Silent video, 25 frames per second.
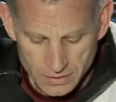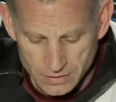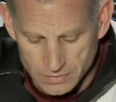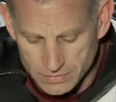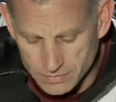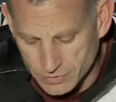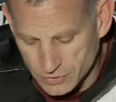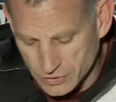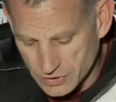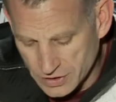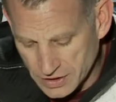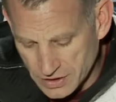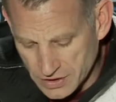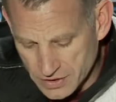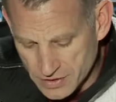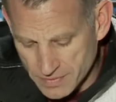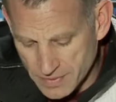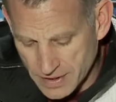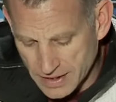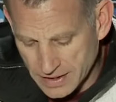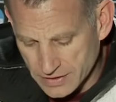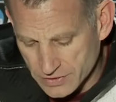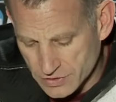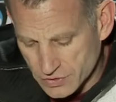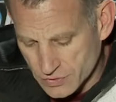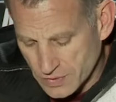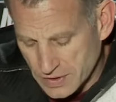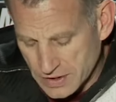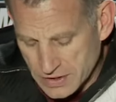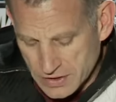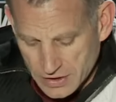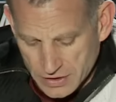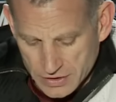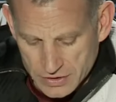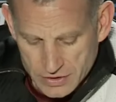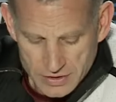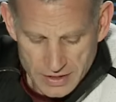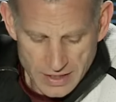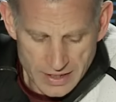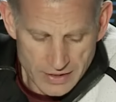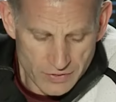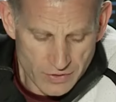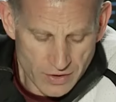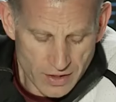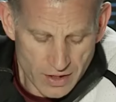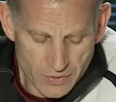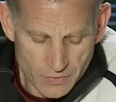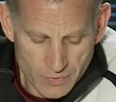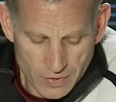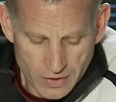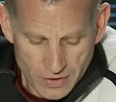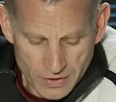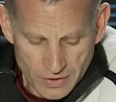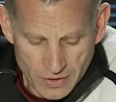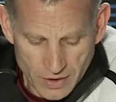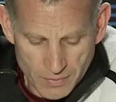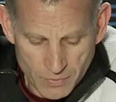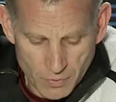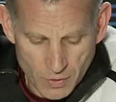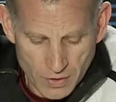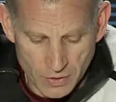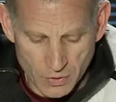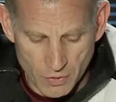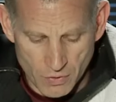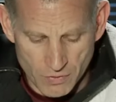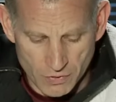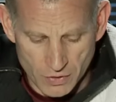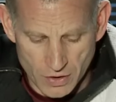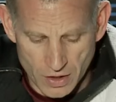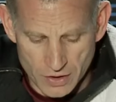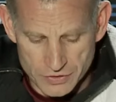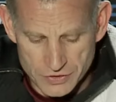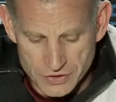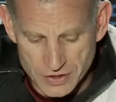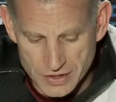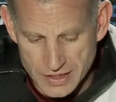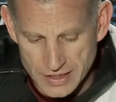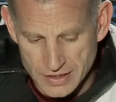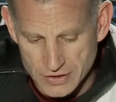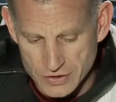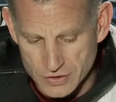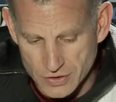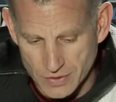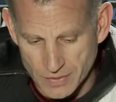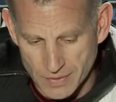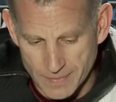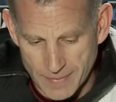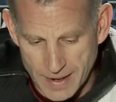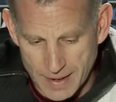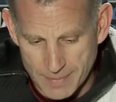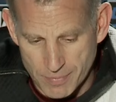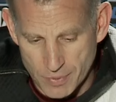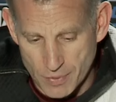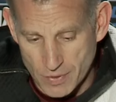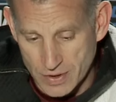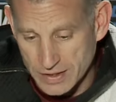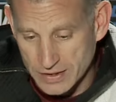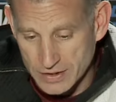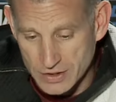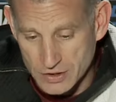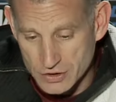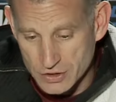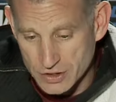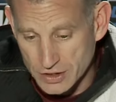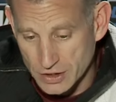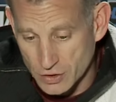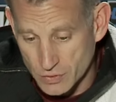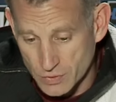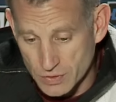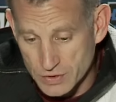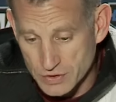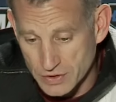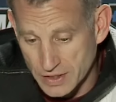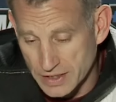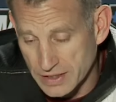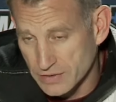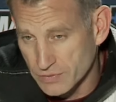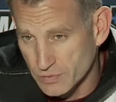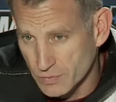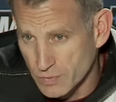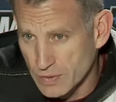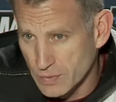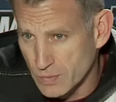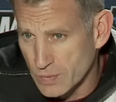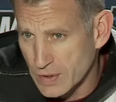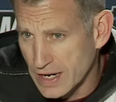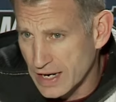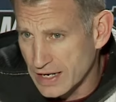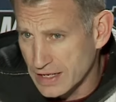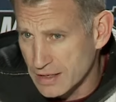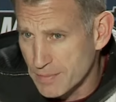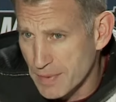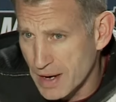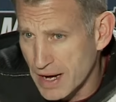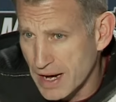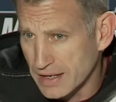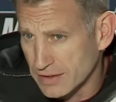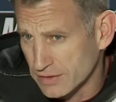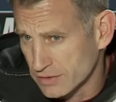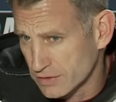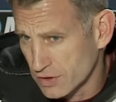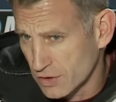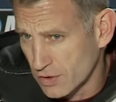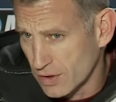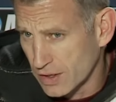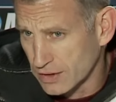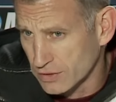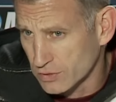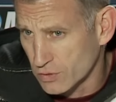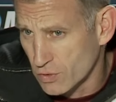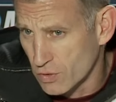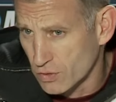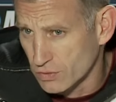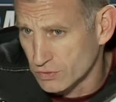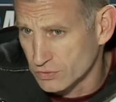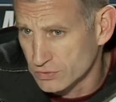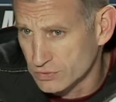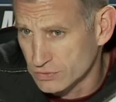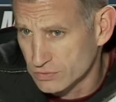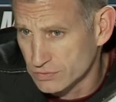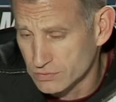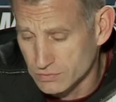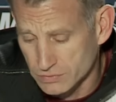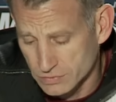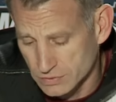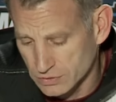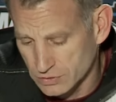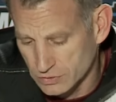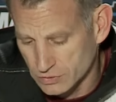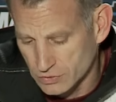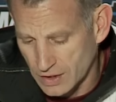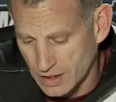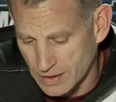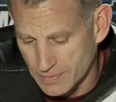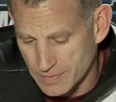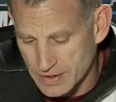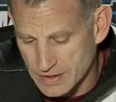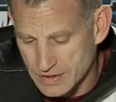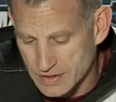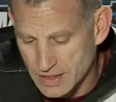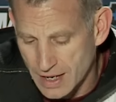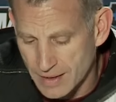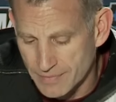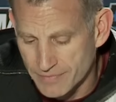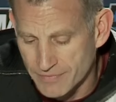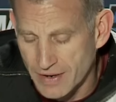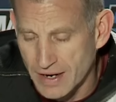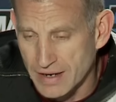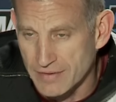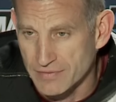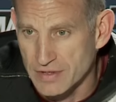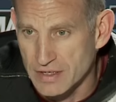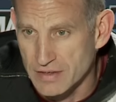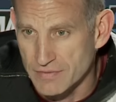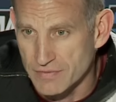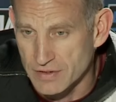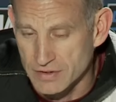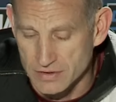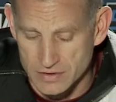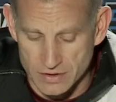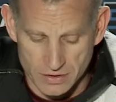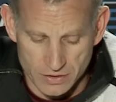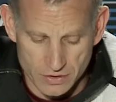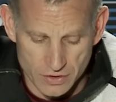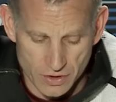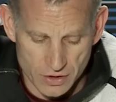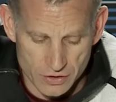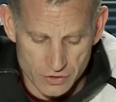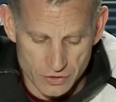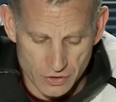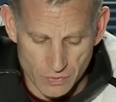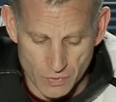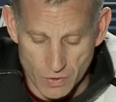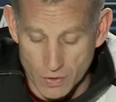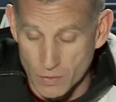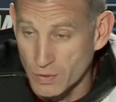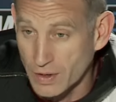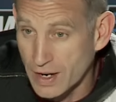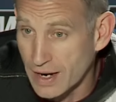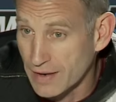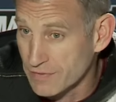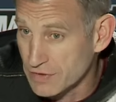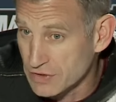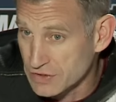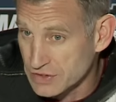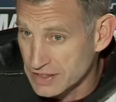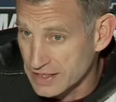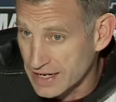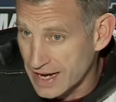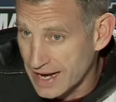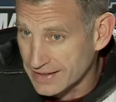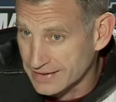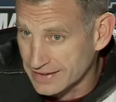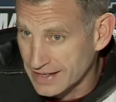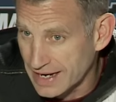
proceeded to make a Sweet sixteen run. We were the number one overall seed. So my point this year was, like, we, we got to get back. You know, our goal's to try to be top five defense in the country. Well, we're obviously not